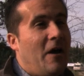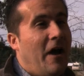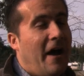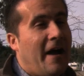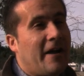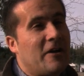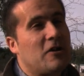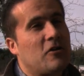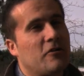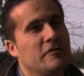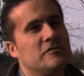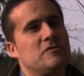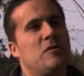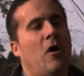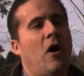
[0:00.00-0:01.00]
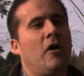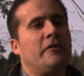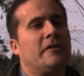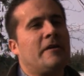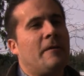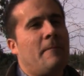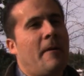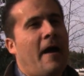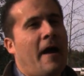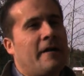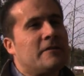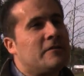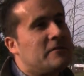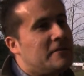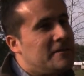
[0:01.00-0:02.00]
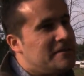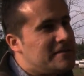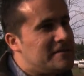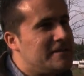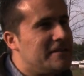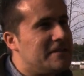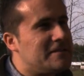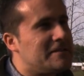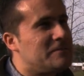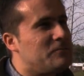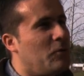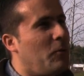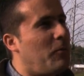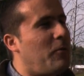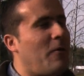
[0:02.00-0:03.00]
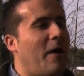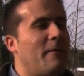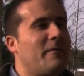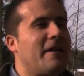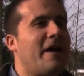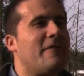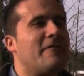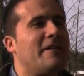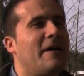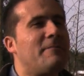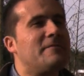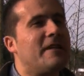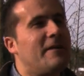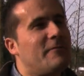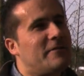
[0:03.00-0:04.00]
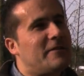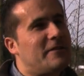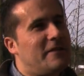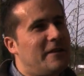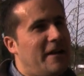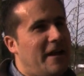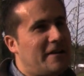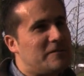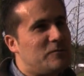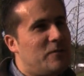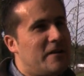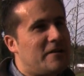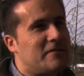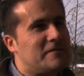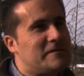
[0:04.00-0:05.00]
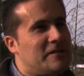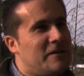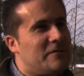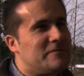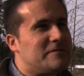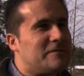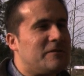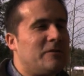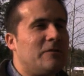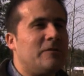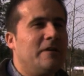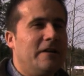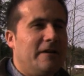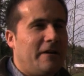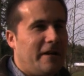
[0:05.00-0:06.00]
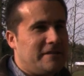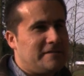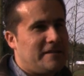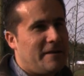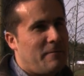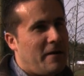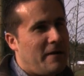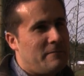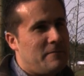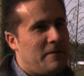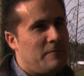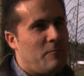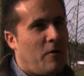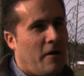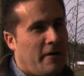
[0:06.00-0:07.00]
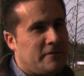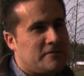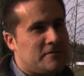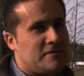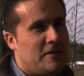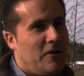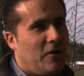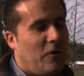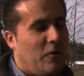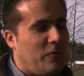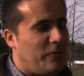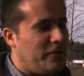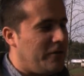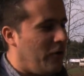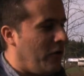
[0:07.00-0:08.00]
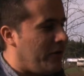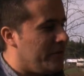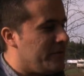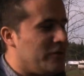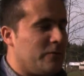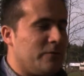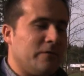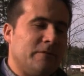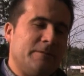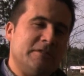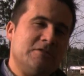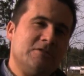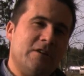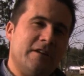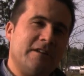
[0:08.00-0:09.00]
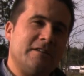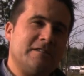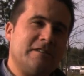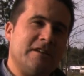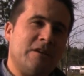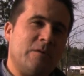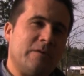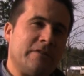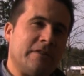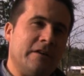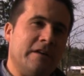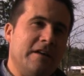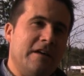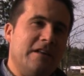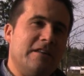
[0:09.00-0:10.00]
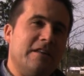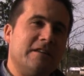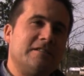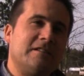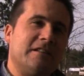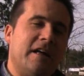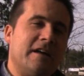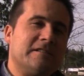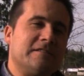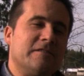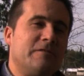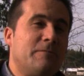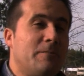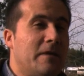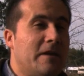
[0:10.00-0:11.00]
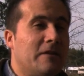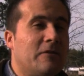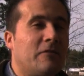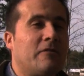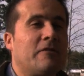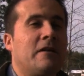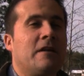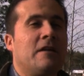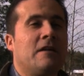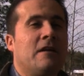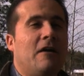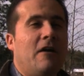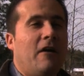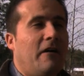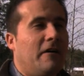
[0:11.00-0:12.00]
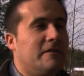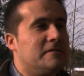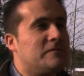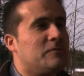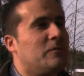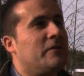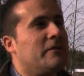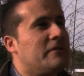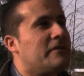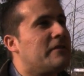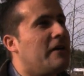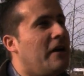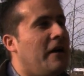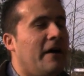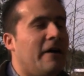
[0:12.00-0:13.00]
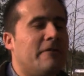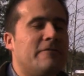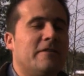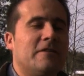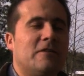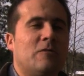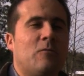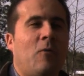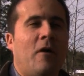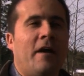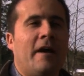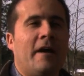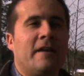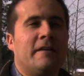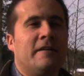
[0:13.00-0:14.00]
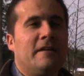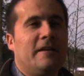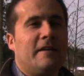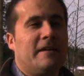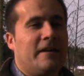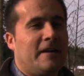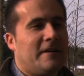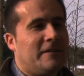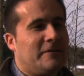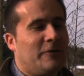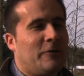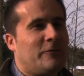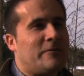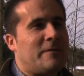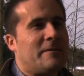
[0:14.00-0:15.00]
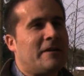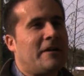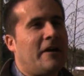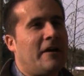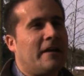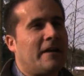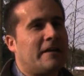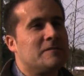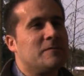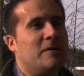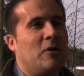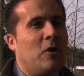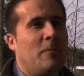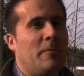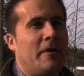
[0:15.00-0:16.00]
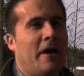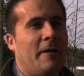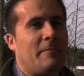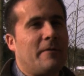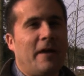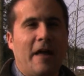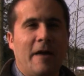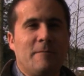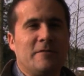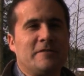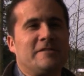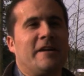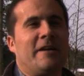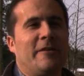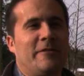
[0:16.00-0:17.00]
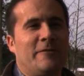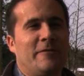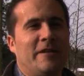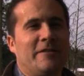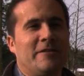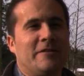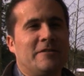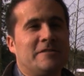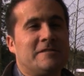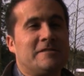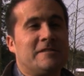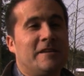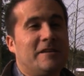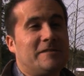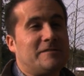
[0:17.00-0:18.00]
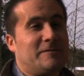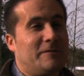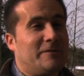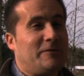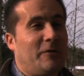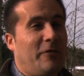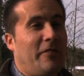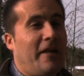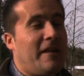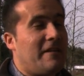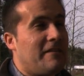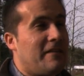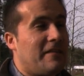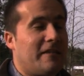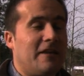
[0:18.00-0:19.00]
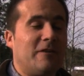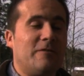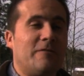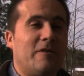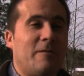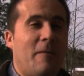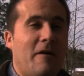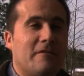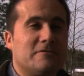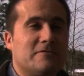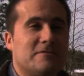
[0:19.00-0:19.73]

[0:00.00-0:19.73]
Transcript: I encourage you all to come back, see us. We'll probably have an update within the next week or so I'd say by mid-March. Hopefully all of you will be joining us here with a nice glass of Pinot Gris Unsworth Vineyard wine and a little ribbon cutting as we open up Amuse on the Vineyards. So until then, thank you very much.